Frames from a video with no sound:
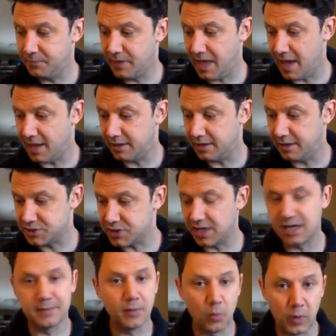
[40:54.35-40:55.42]
excited
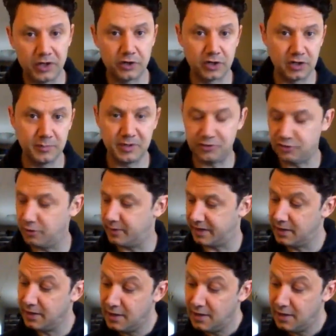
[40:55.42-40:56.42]
about what you're going to be doing.